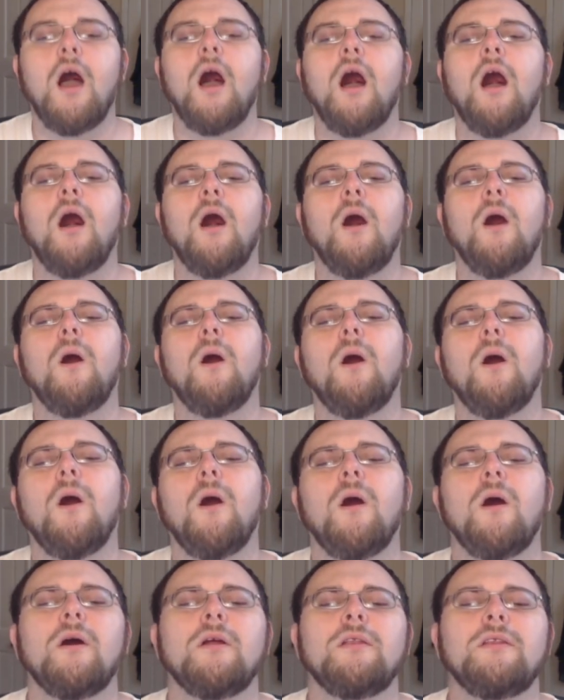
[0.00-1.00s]

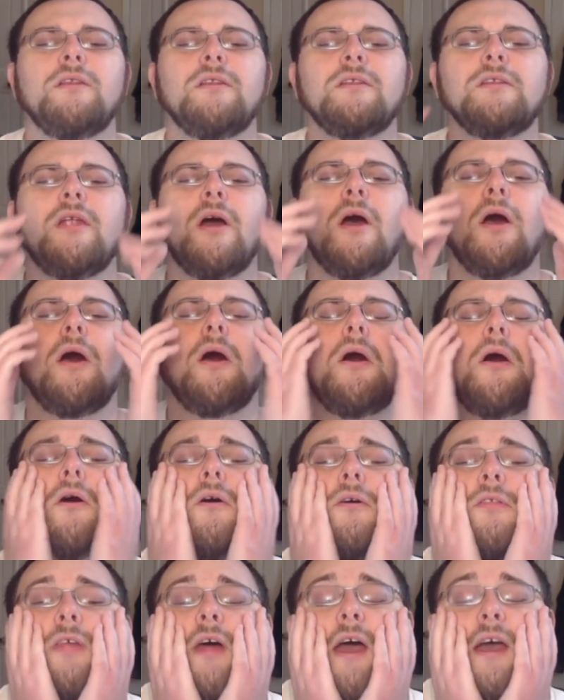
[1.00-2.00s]
Oh,
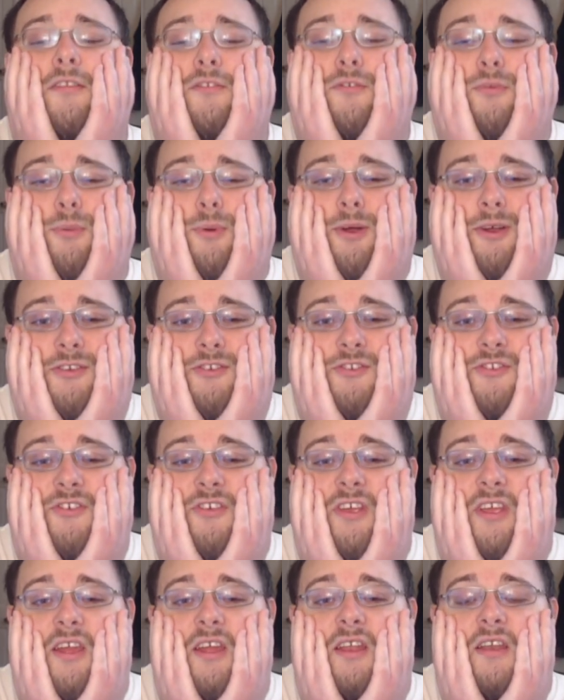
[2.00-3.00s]
no. That's where
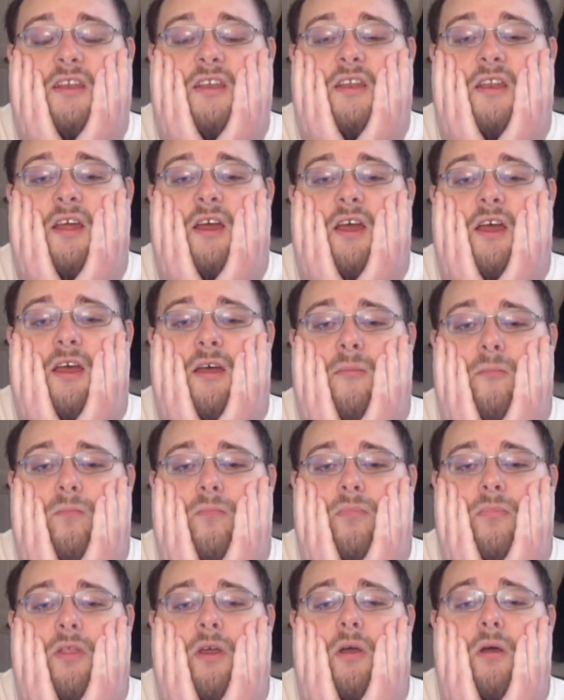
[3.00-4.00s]
she ended up.
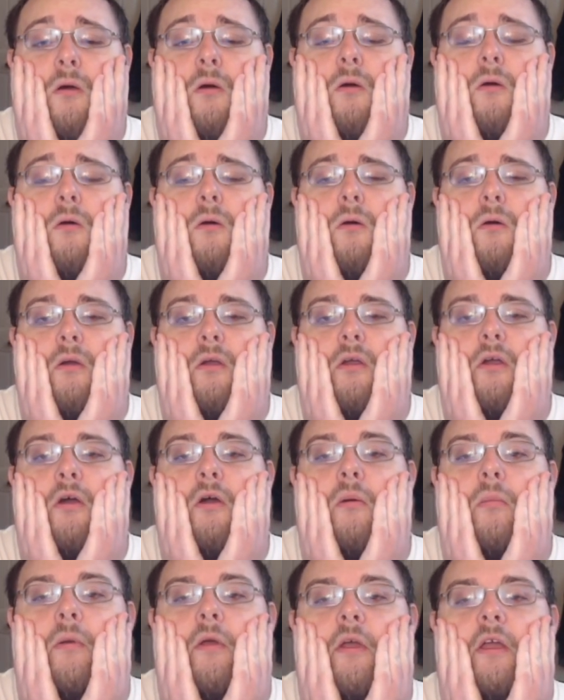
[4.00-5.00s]
Oh,
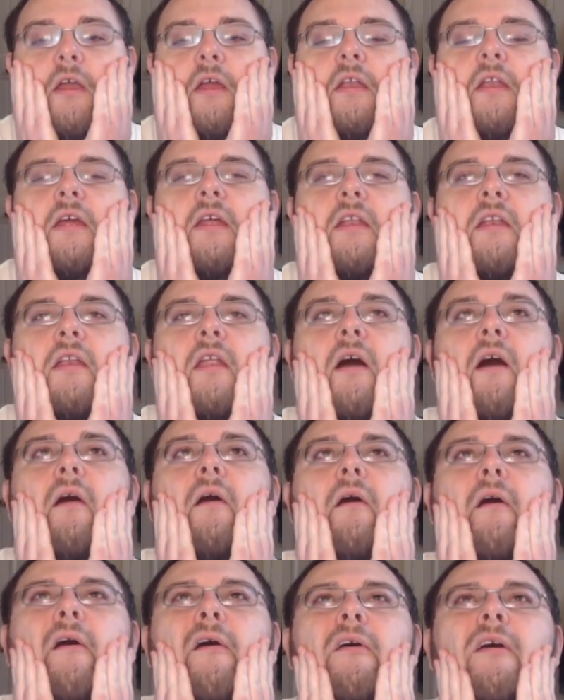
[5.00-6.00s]
Kobeni,
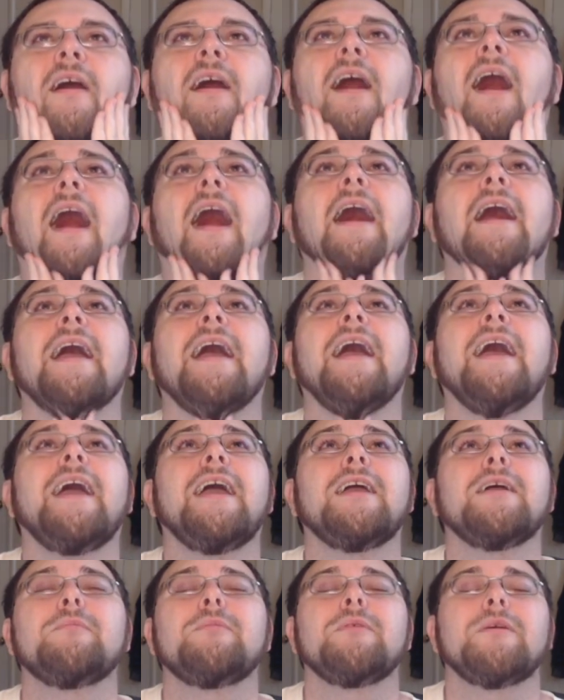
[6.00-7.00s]
no. I
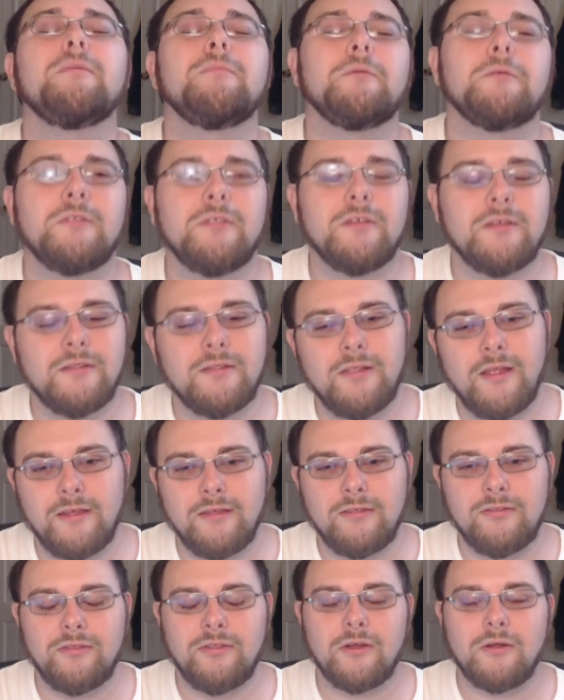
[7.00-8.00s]
hate people that,
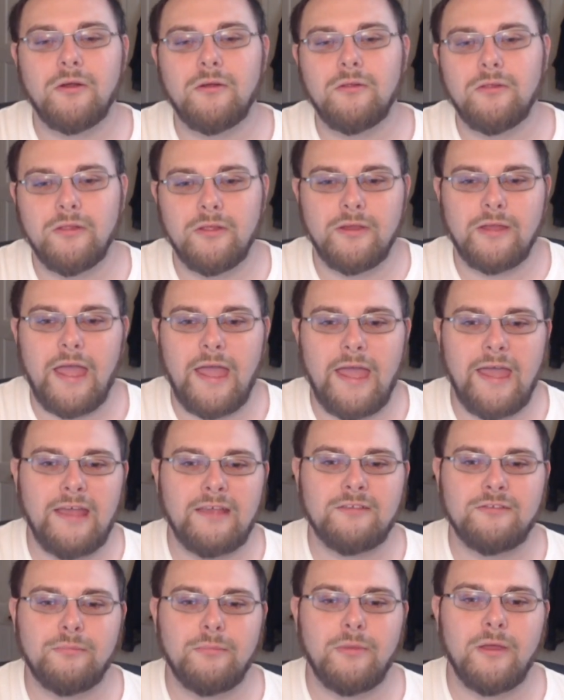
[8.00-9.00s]
like, their only
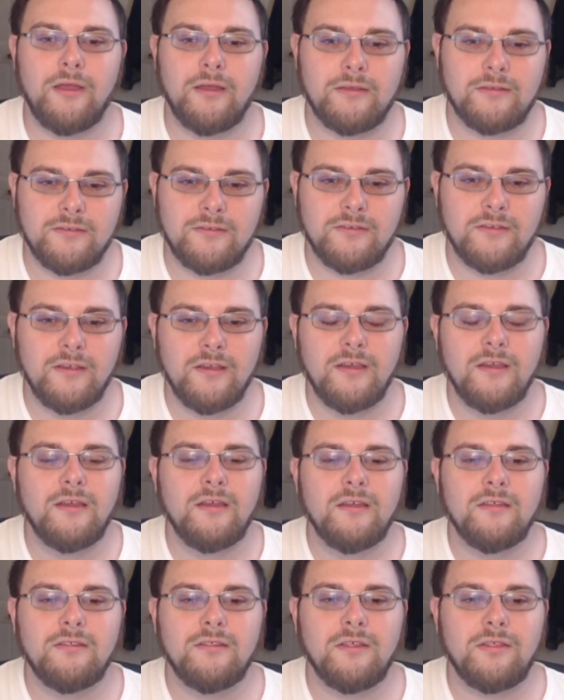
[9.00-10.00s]
aspects...
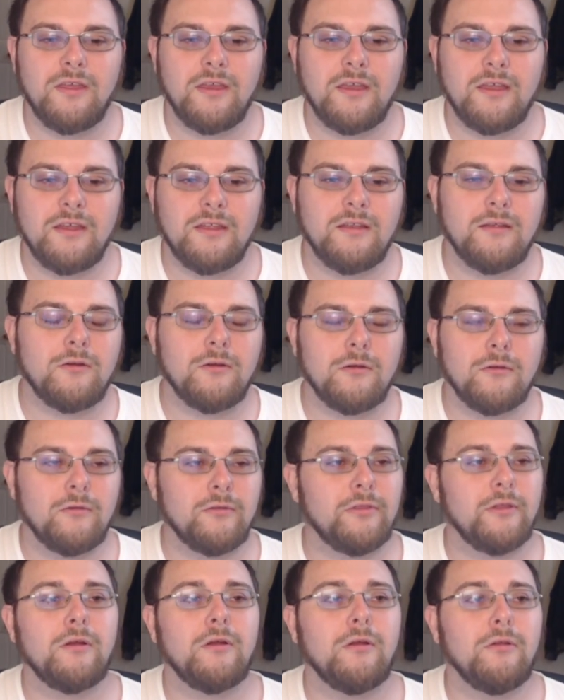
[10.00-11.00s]
that they can, or
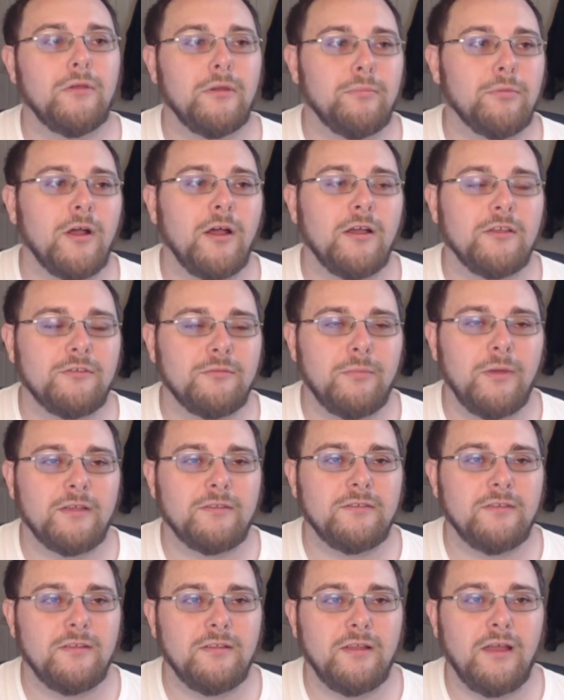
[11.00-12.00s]
their only
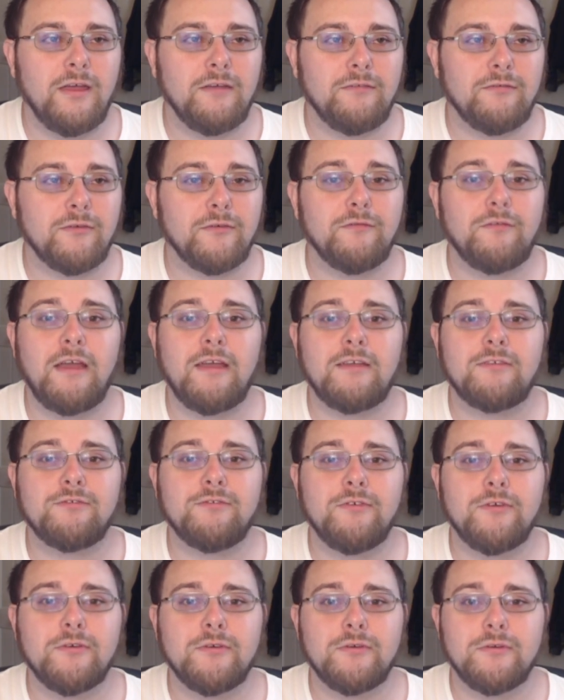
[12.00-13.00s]
prospects in life are fast
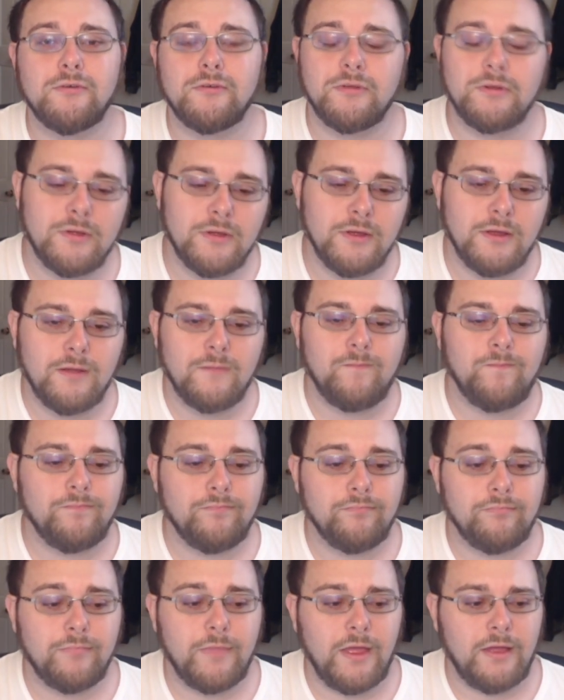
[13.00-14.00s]
food.
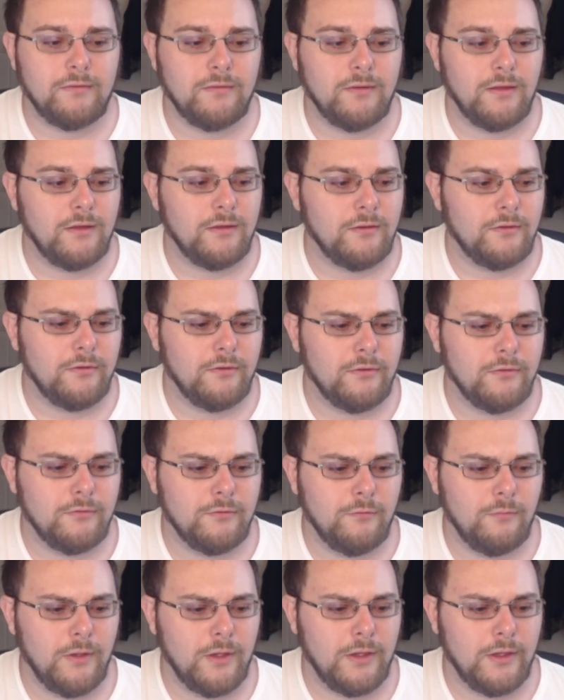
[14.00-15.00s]
That
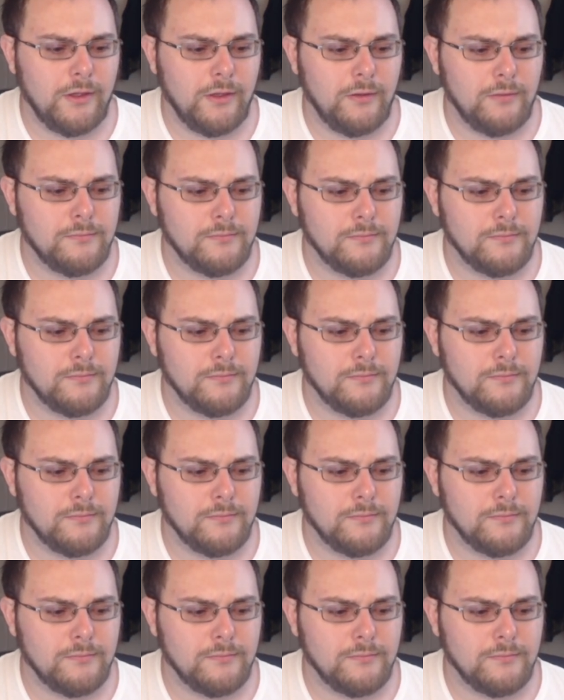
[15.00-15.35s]
includes me.